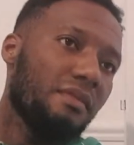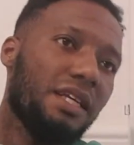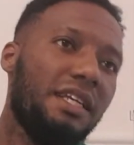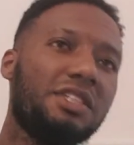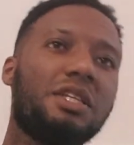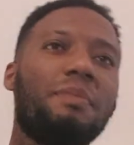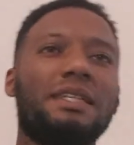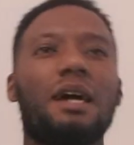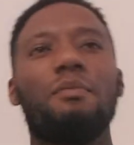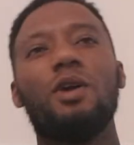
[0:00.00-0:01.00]
Literally, by
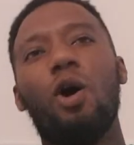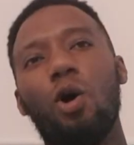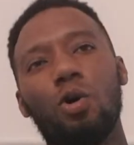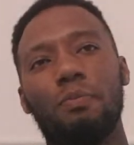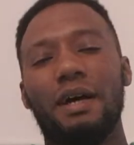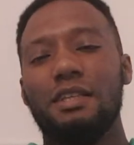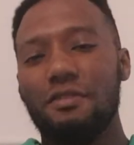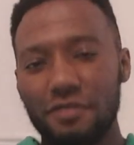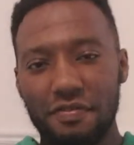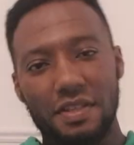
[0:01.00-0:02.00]
the time you're old, man, you're
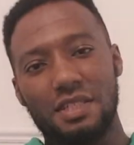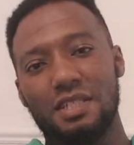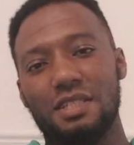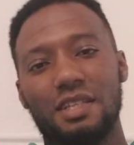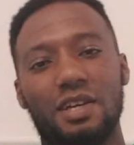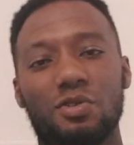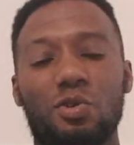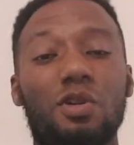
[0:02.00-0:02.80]
50, 60 years old,